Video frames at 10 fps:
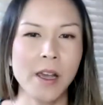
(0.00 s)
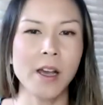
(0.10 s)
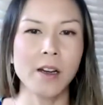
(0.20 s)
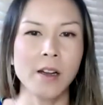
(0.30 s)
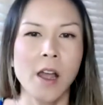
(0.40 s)

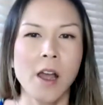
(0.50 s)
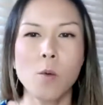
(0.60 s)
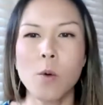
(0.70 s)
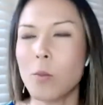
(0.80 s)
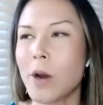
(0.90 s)
Yeah.
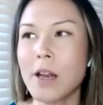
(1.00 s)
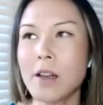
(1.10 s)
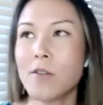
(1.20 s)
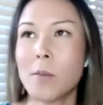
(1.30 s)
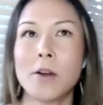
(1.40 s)
What I
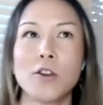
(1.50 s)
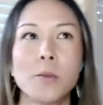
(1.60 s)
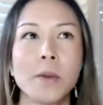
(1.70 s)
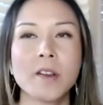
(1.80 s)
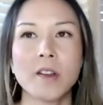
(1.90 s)
love about
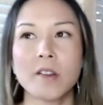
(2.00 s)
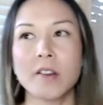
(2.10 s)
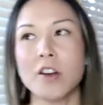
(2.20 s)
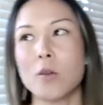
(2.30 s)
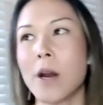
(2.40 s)
your
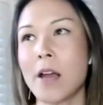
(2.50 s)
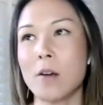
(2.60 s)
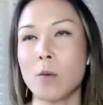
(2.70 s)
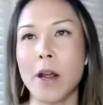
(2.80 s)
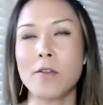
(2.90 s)
business, you know, when I
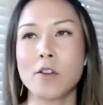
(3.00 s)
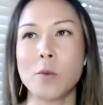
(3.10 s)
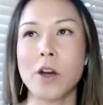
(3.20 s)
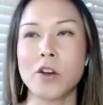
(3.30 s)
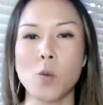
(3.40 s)
when I first
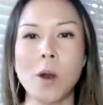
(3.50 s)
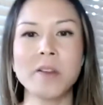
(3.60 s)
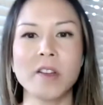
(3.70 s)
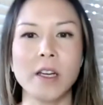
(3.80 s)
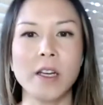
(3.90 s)
went on your
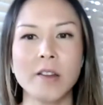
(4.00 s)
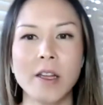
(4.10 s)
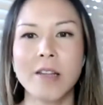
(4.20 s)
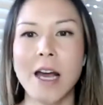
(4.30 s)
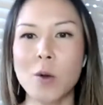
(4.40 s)
website is
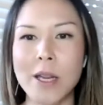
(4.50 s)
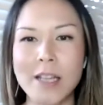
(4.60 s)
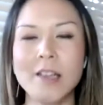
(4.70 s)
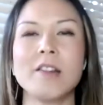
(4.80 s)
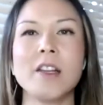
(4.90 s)
is how
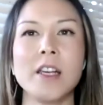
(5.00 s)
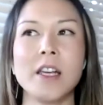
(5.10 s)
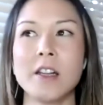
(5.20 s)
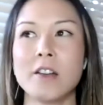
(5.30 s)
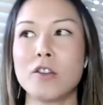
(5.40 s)
easy
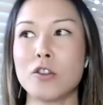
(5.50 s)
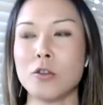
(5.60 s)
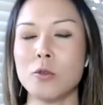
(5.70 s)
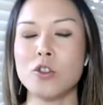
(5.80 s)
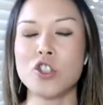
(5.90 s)
it is
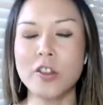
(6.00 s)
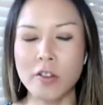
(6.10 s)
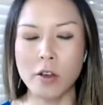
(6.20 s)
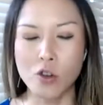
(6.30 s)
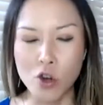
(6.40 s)
to
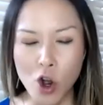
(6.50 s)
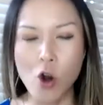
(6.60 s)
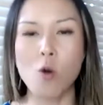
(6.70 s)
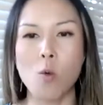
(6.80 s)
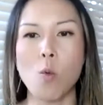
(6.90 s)
just
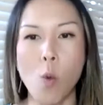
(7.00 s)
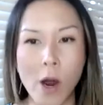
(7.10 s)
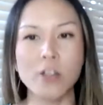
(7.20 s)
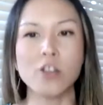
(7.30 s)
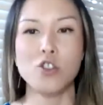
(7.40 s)
know
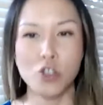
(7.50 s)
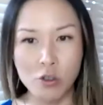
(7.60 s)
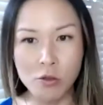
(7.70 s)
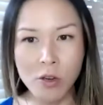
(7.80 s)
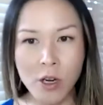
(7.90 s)
what you
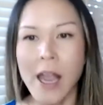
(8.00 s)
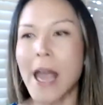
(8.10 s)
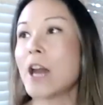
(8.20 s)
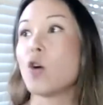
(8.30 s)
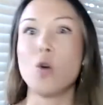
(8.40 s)
do
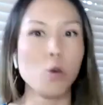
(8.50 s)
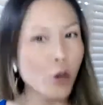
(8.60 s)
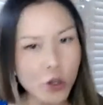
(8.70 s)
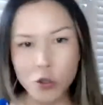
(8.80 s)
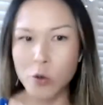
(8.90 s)
and who
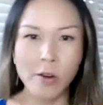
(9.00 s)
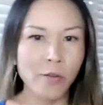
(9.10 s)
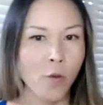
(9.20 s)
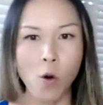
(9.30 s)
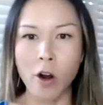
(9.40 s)
you do it
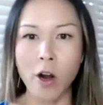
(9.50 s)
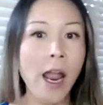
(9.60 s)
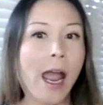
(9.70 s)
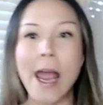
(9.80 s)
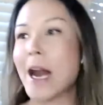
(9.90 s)
for
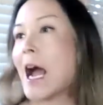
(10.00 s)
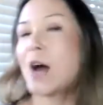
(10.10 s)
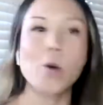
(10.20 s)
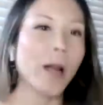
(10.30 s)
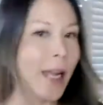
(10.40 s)
and
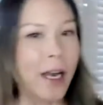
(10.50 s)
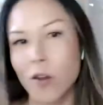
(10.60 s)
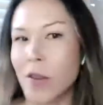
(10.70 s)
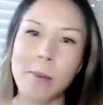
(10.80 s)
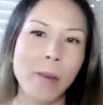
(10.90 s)
how do I get
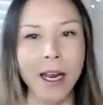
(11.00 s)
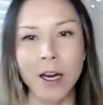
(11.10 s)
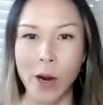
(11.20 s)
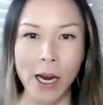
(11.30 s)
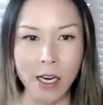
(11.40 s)
on that
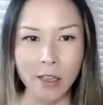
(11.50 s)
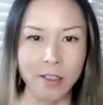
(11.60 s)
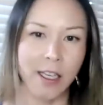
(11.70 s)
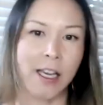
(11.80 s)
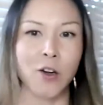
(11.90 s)
bandwagon
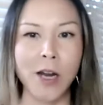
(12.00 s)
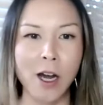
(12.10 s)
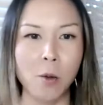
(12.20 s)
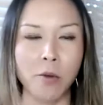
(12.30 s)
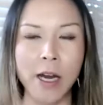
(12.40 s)
to get your
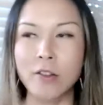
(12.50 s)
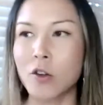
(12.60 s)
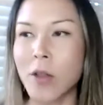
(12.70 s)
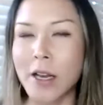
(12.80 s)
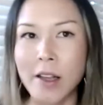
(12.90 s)
help, right?
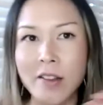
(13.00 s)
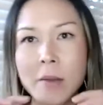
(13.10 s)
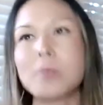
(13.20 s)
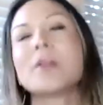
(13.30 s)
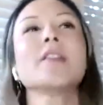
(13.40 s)
So like that
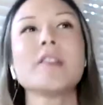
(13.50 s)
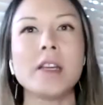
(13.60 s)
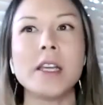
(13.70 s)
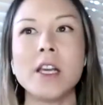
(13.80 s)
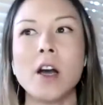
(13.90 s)

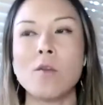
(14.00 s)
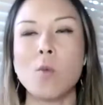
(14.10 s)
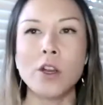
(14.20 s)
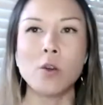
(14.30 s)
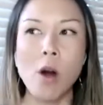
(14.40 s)
simplicity of
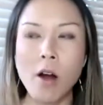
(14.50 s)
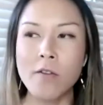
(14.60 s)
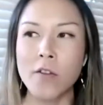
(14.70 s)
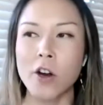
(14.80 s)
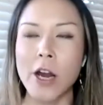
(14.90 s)
what you
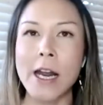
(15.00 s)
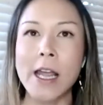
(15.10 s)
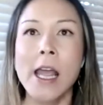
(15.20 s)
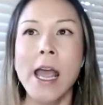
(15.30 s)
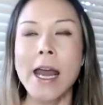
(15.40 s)
offer and
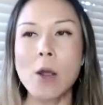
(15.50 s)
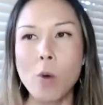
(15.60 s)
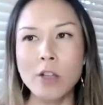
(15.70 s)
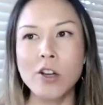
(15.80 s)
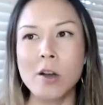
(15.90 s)
I and I
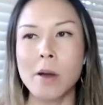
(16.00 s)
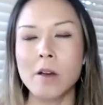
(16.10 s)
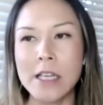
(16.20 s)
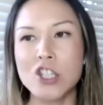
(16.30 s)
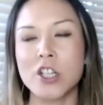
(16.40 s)
want to talk about
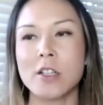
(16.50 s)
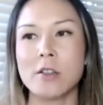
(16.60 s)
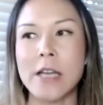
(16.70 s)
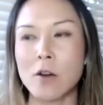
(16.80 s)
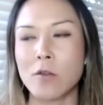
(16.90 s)

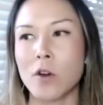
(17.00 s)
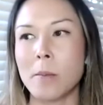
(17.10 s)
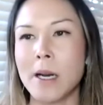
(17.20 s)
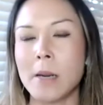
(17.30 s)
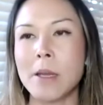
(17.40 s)
niching down for a
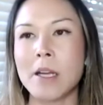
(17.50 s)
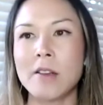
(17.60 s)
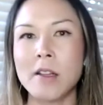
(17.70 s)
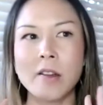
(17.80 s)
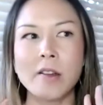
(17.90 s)
minute
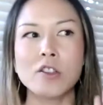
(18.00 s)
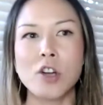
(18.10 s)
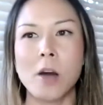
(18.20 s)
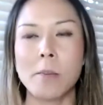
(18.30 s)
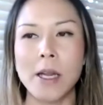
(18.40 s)
because this is a
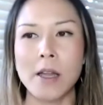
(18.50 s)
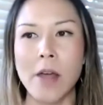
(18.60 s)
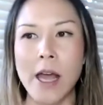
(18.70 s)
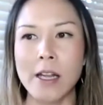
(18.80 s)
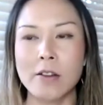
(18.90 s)
topic
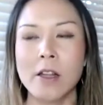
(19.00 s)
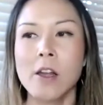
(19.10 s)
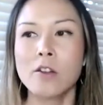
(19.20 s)
that is